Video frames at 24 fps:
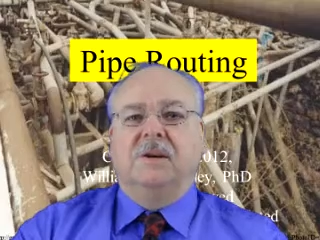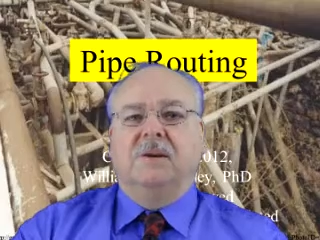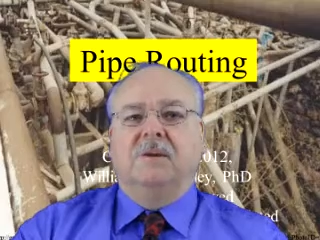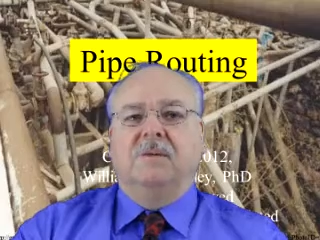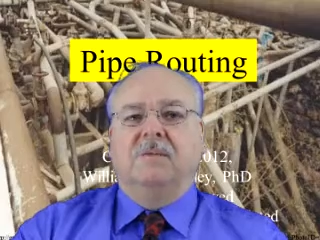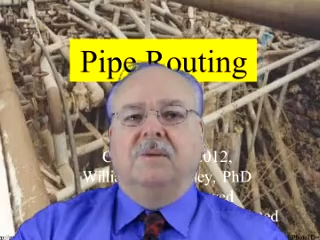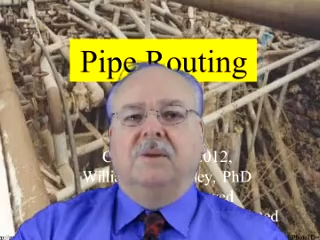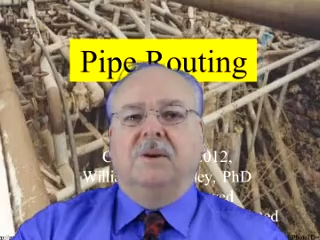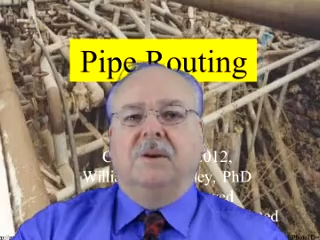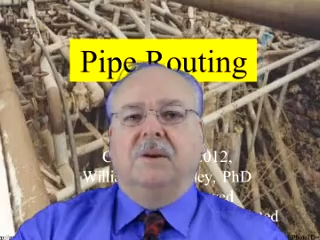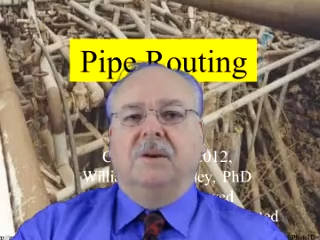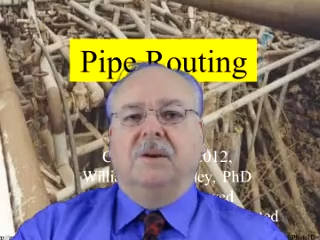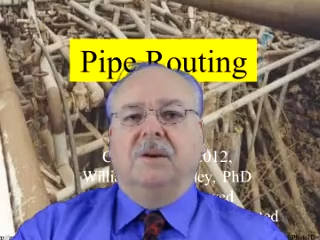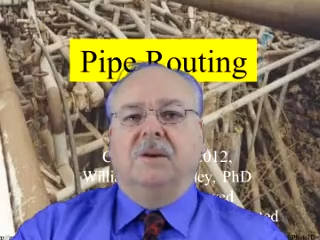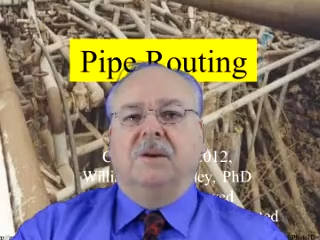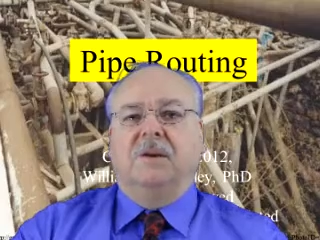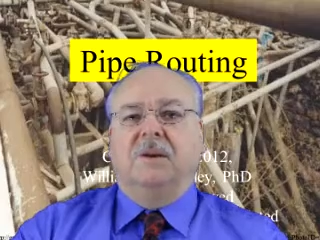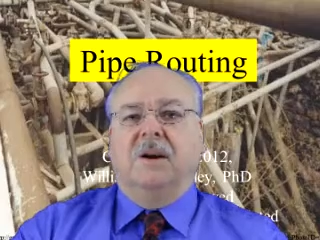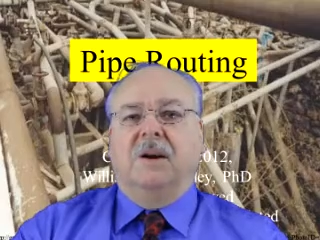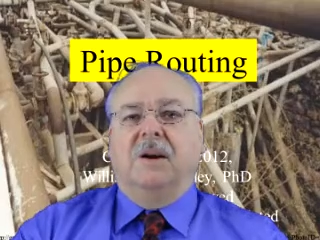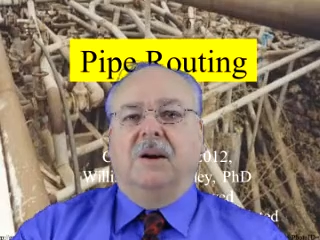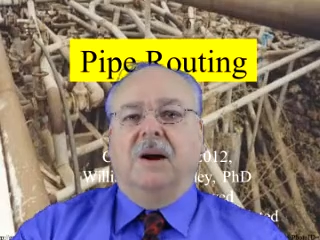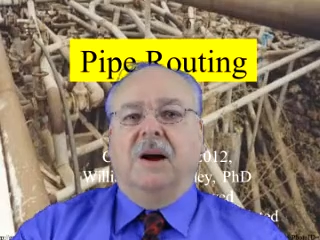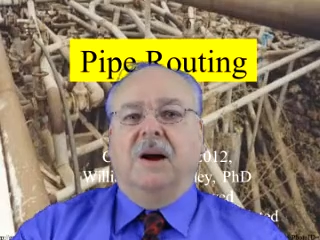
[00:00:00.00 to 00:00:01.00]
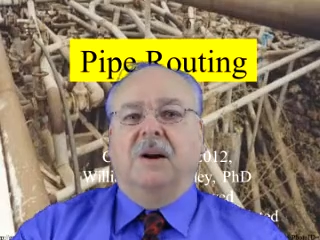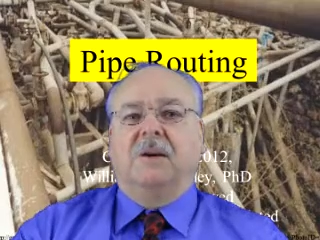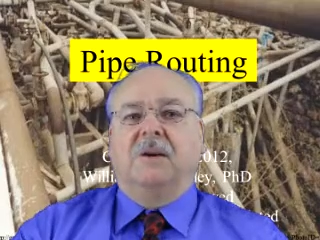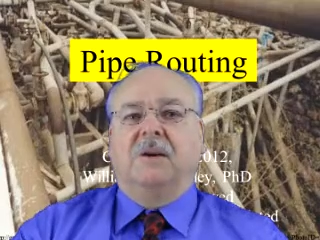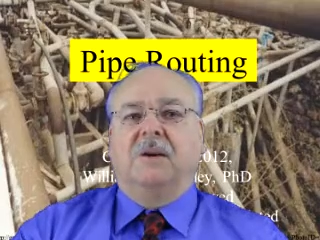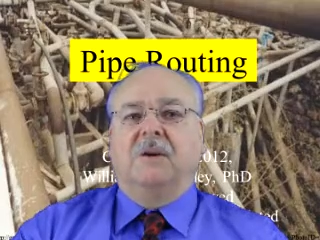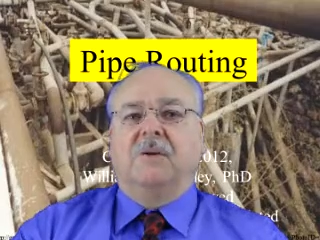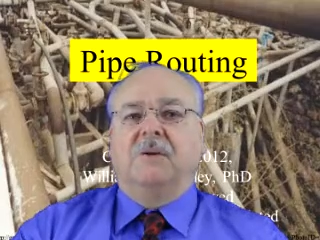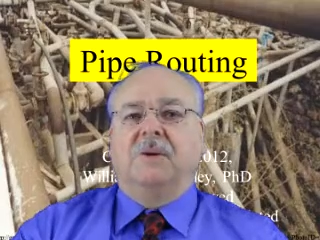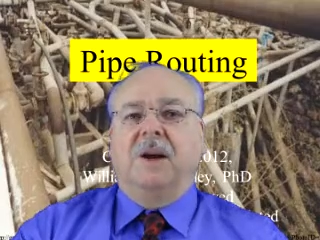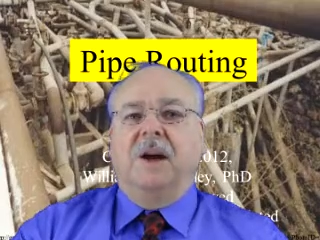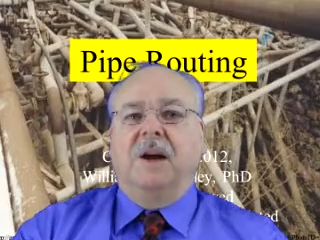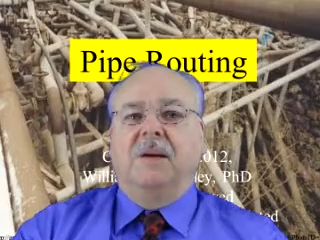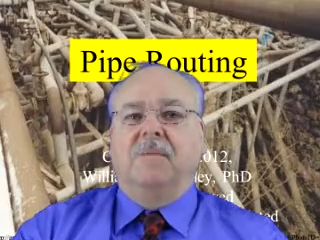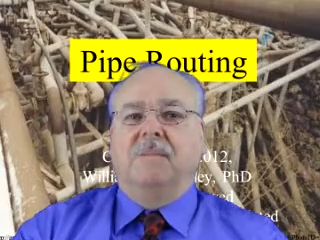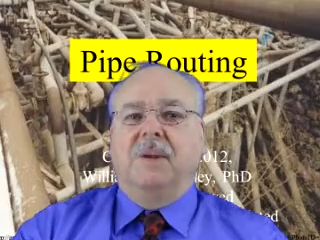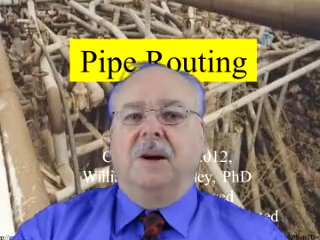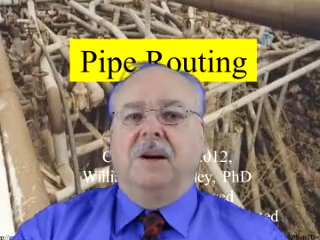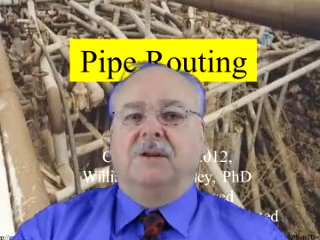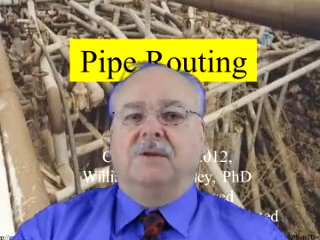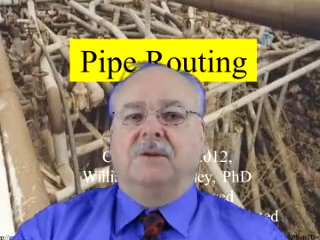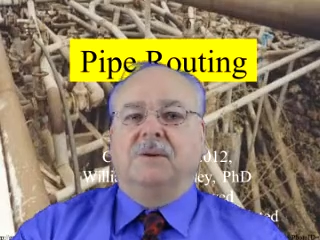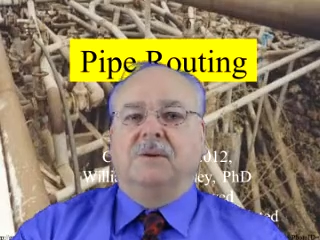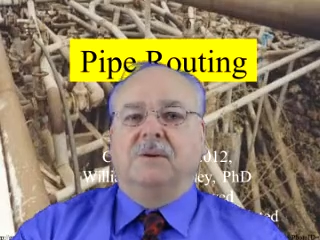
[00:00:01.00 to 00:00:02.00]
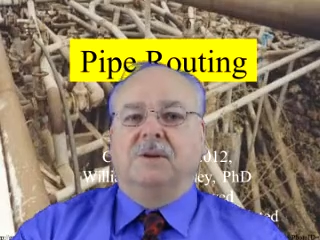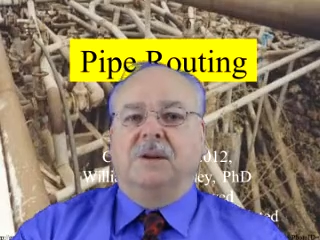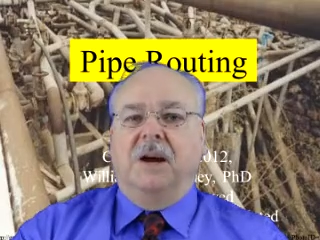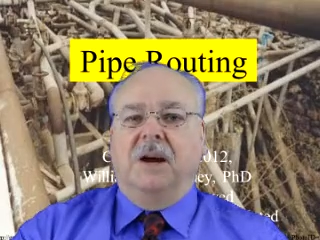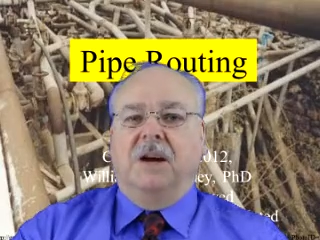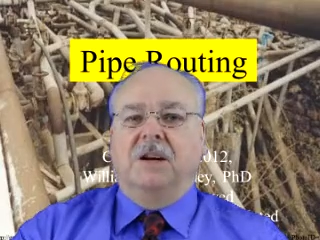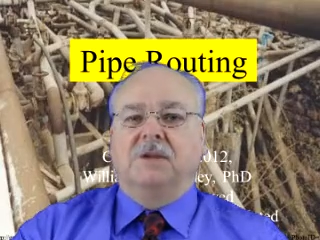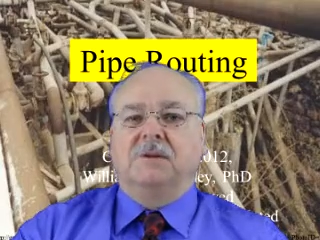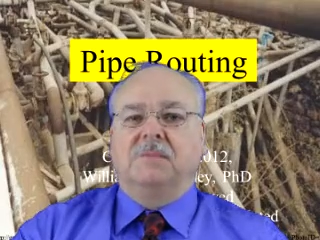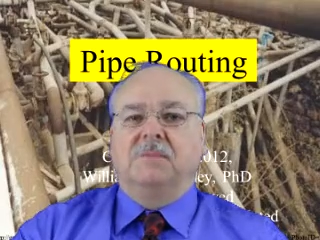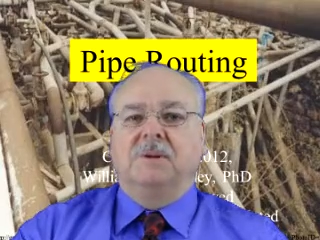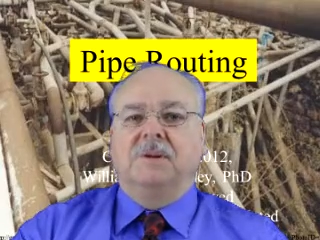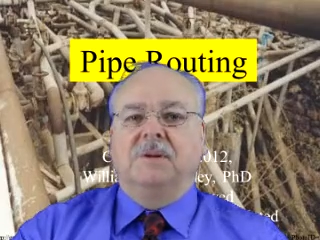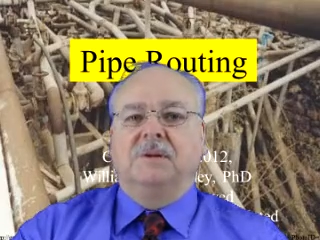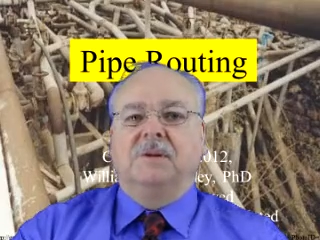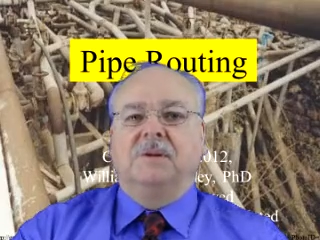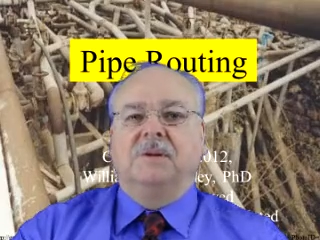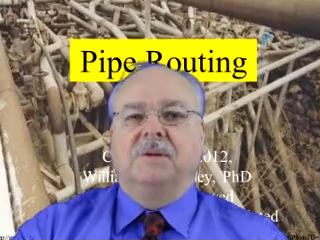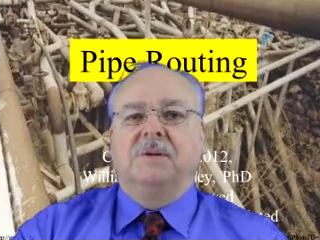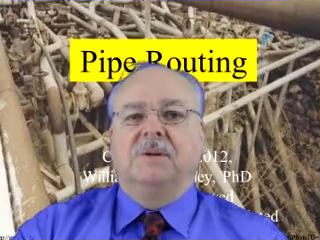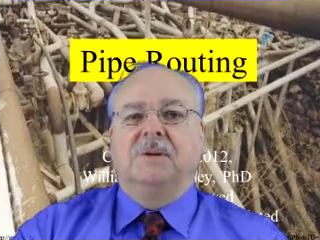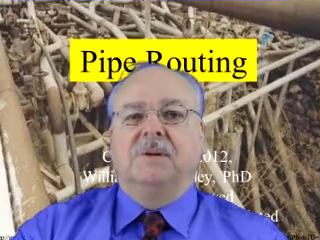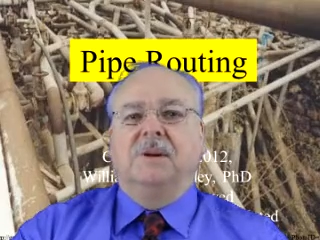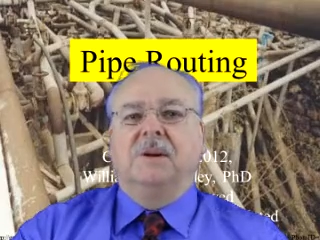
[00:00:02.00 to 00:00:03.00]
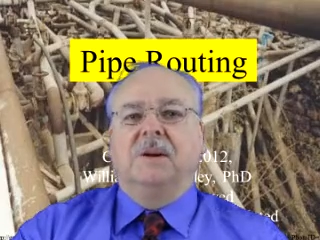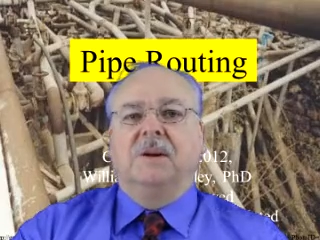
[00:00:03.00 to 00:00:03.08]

We'll look at uh, how to locate major attachments,